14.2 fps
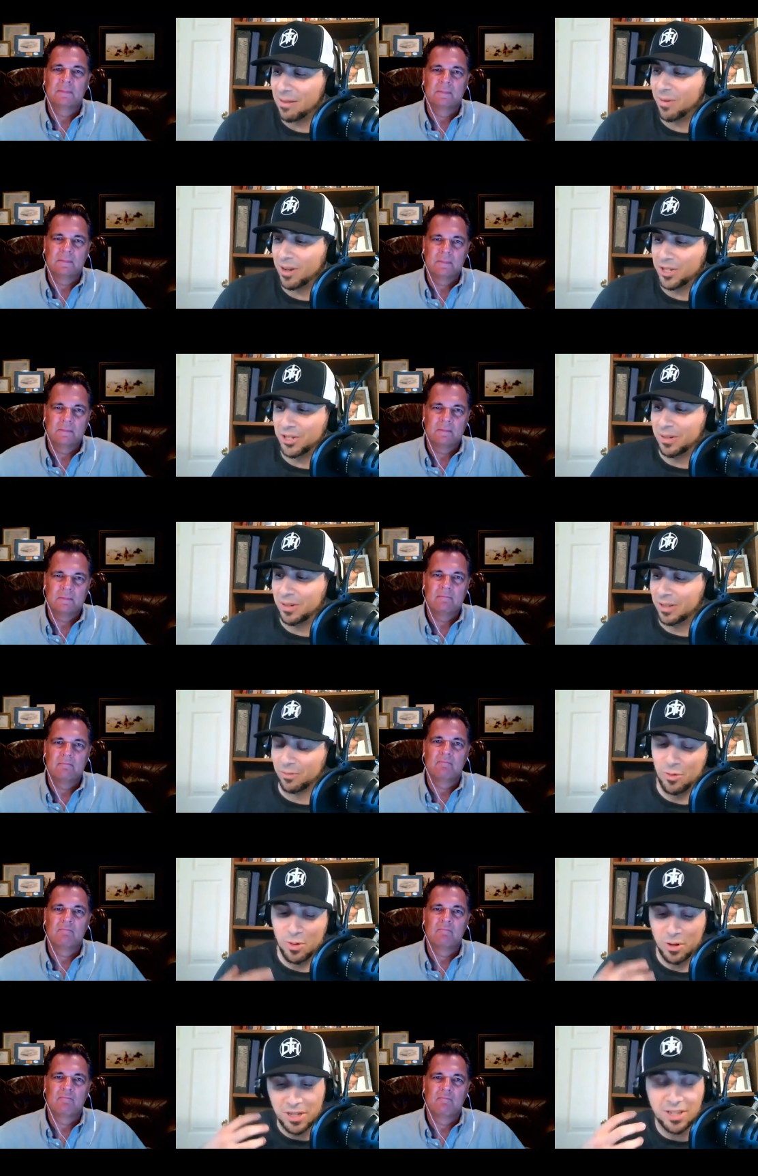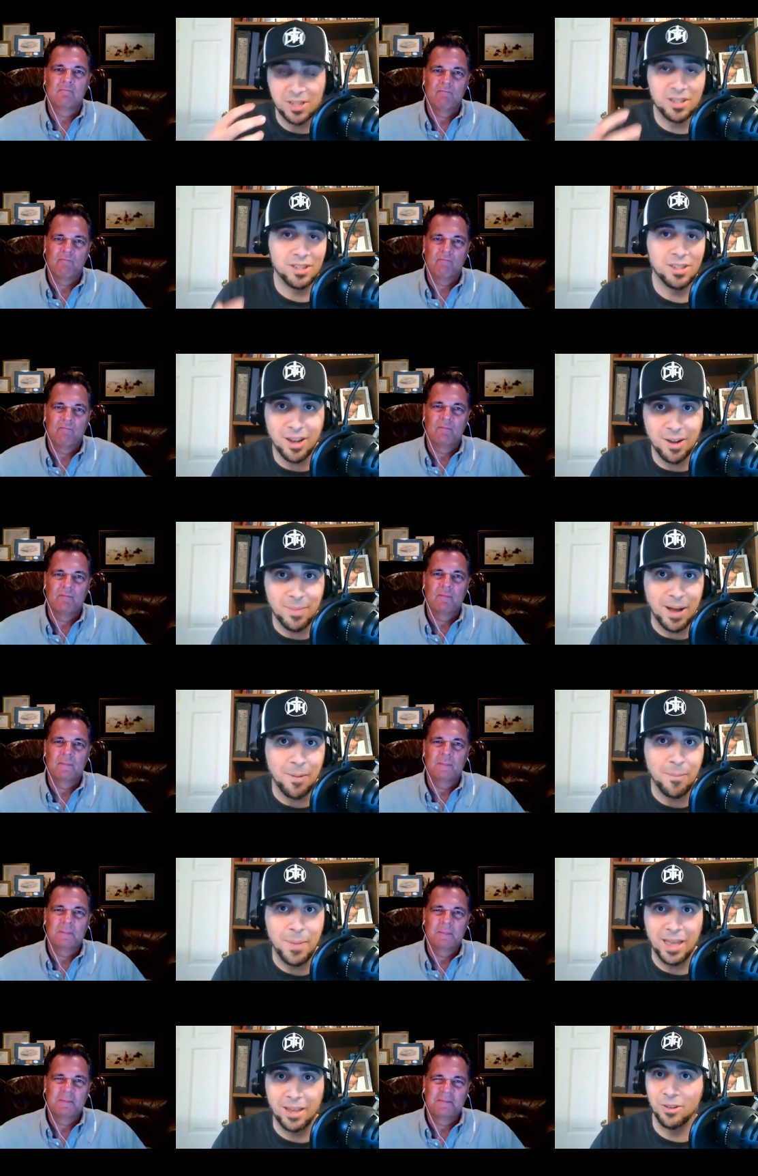Speaker 1: I brought you on, of course, is to talk about
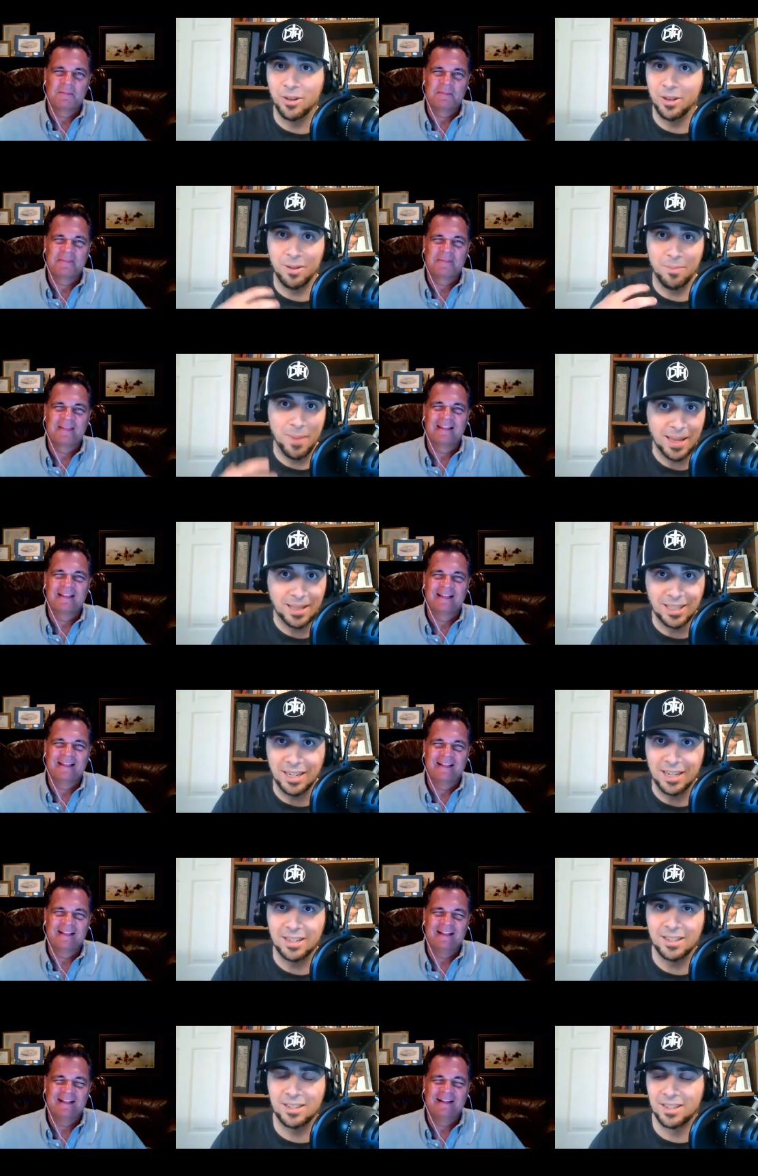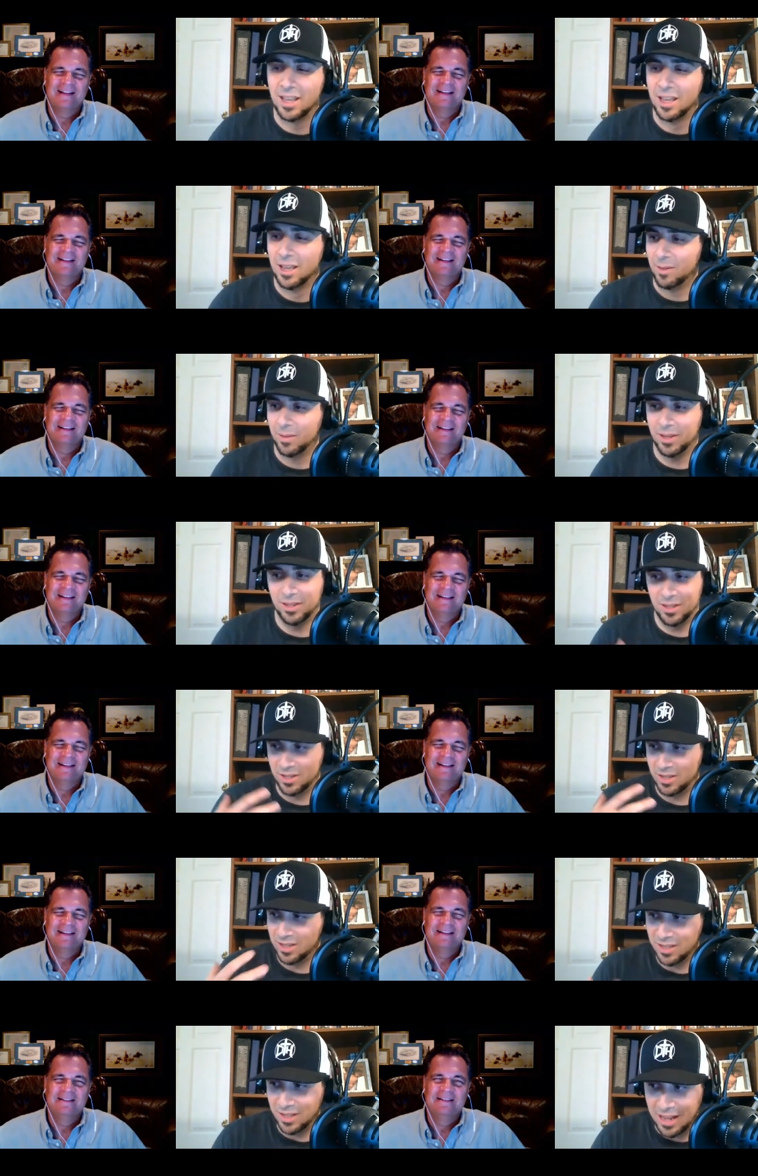manhood and manliness because this
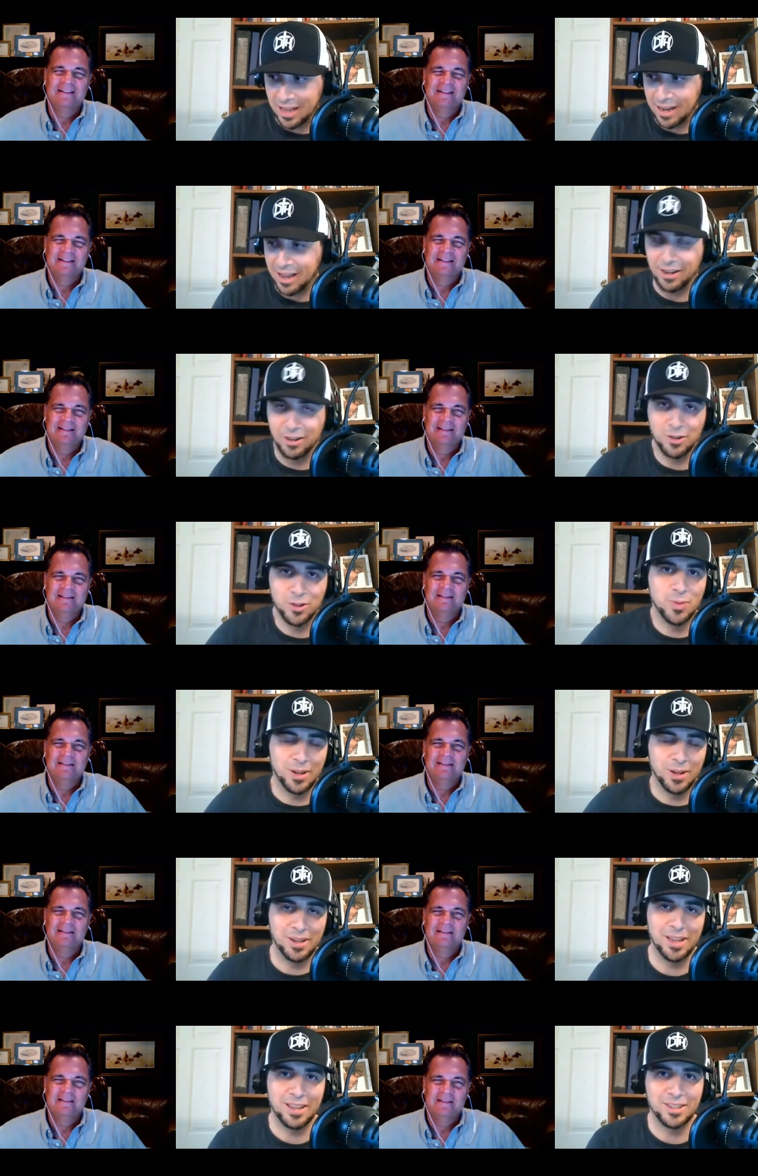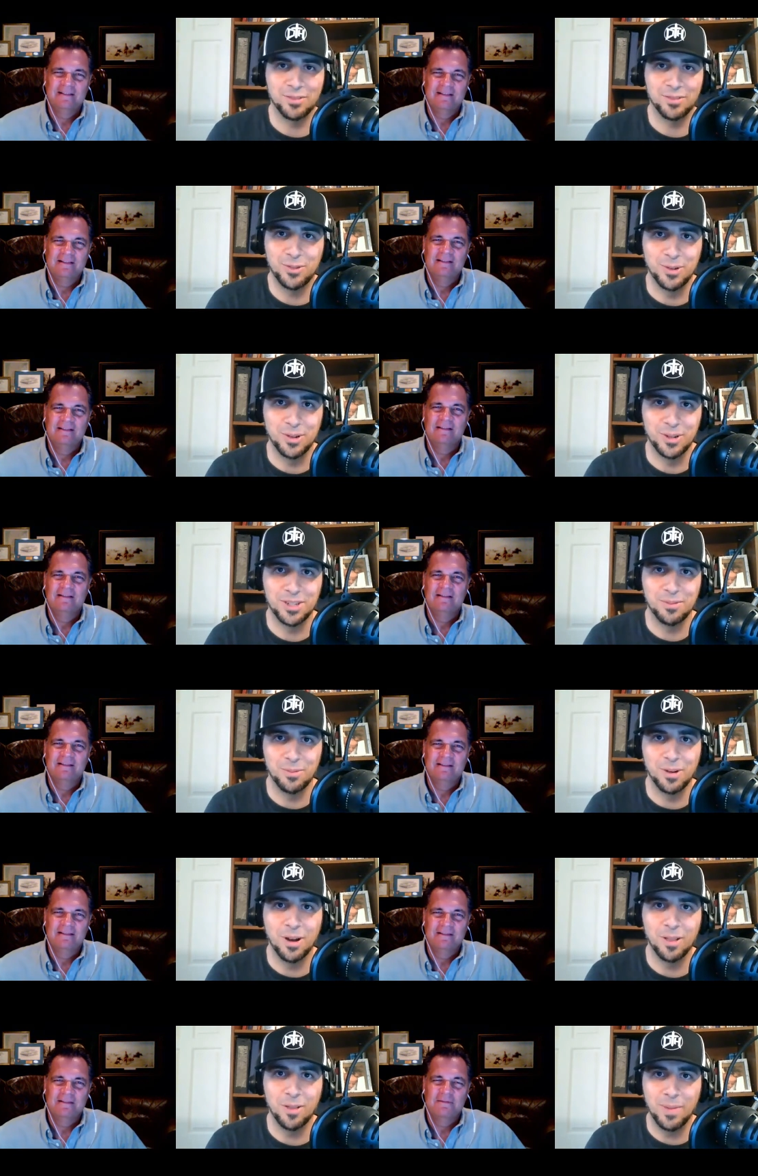is the Dad Hackers podcast, of course, and we're
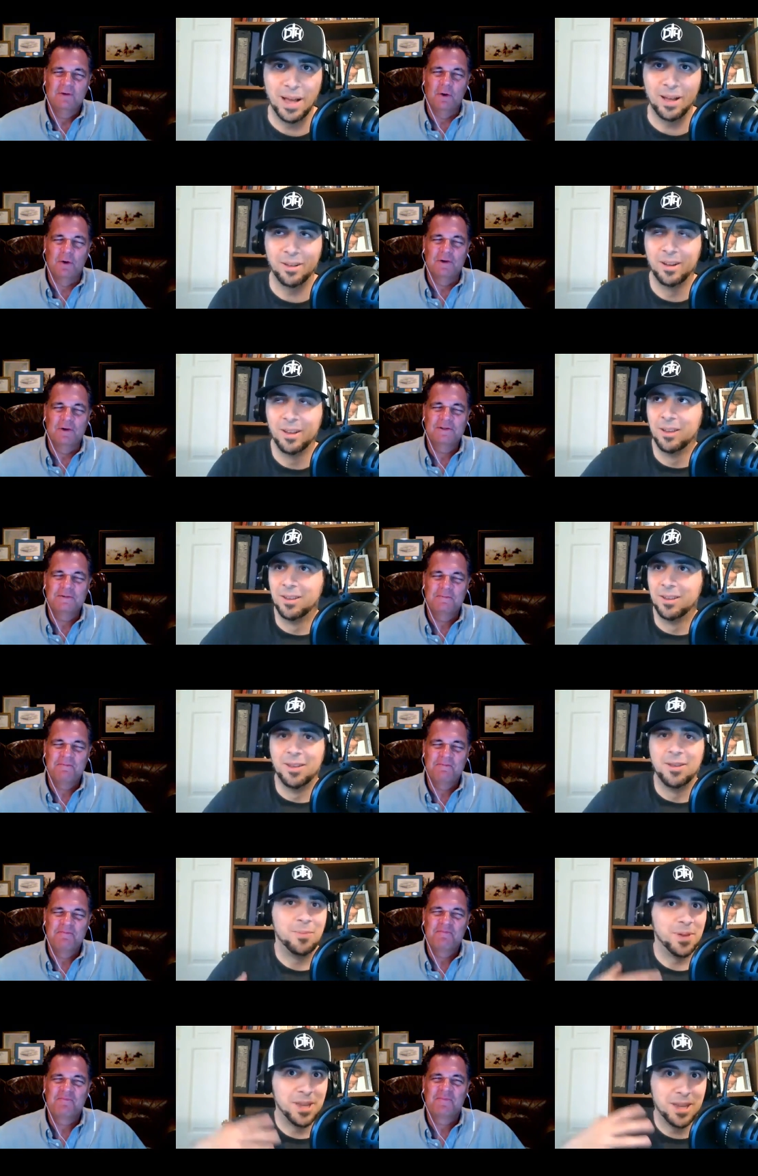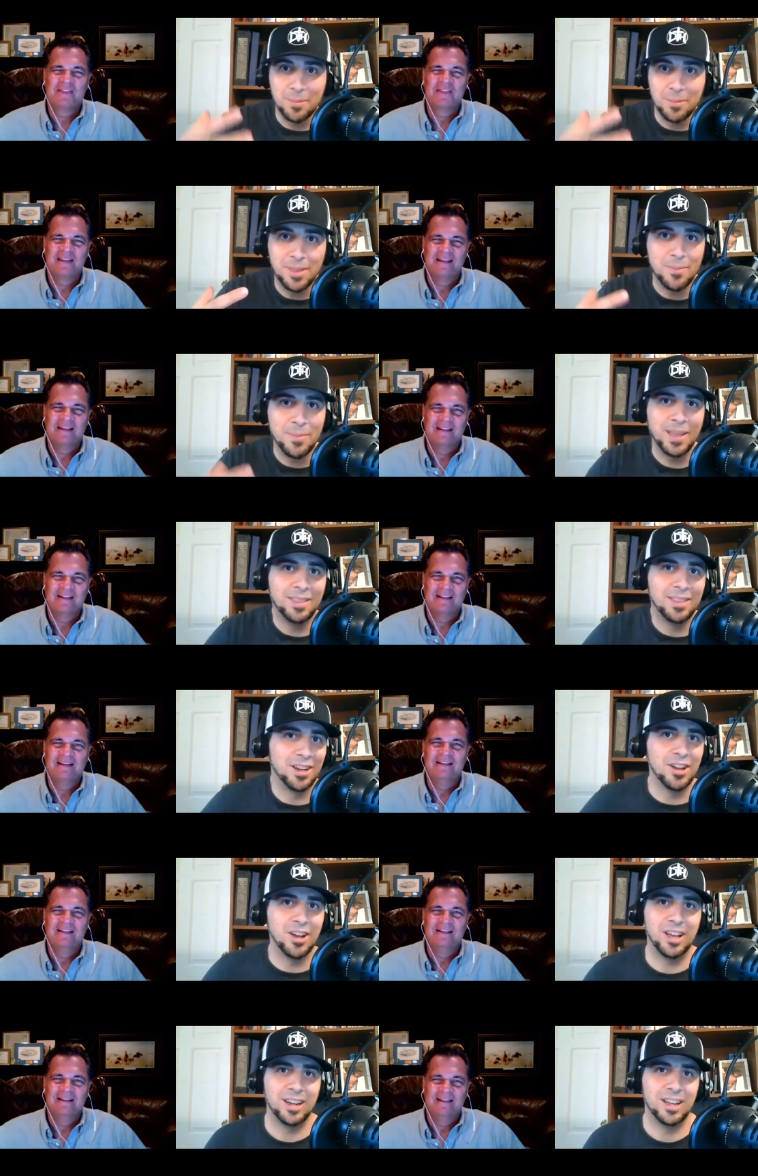all about becoming the men that
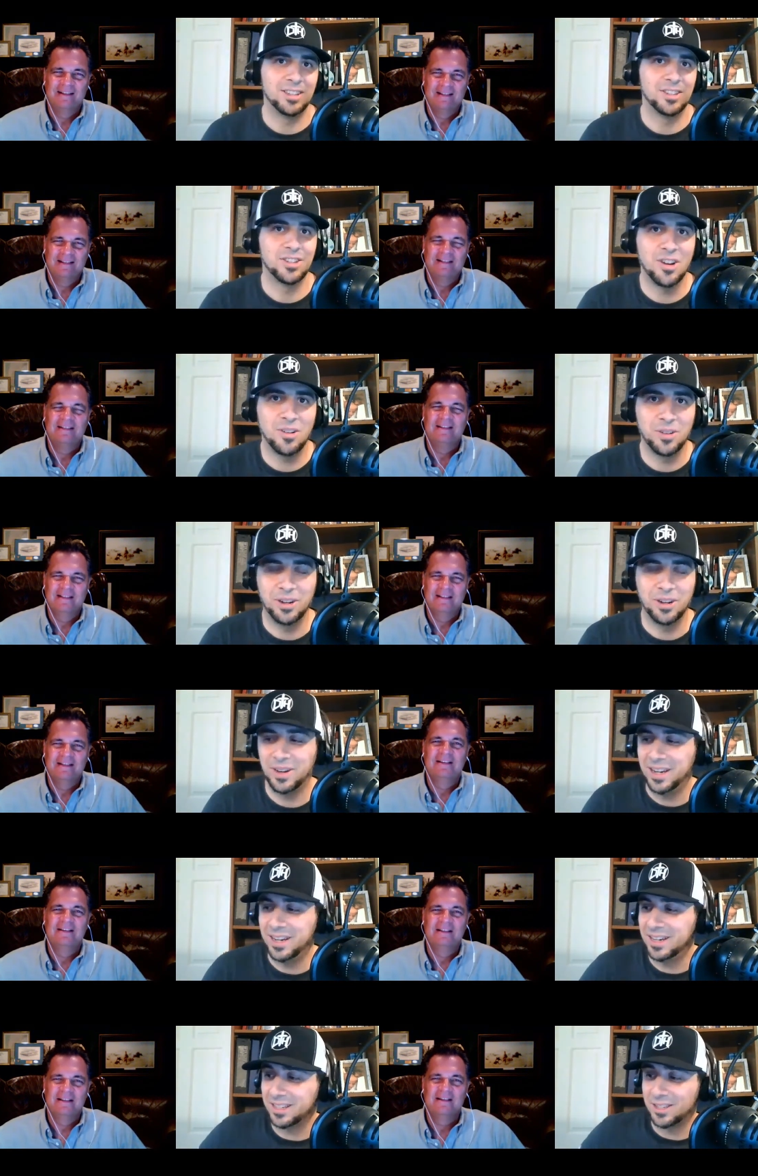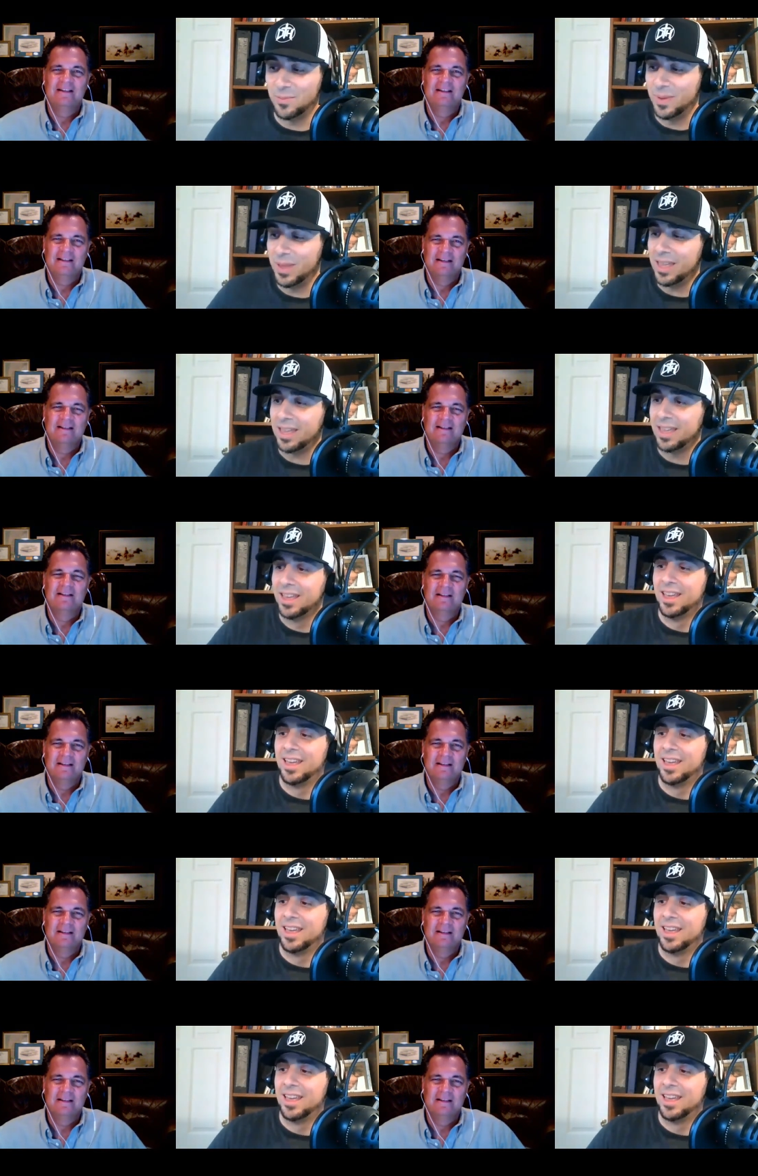God has called and created us to be.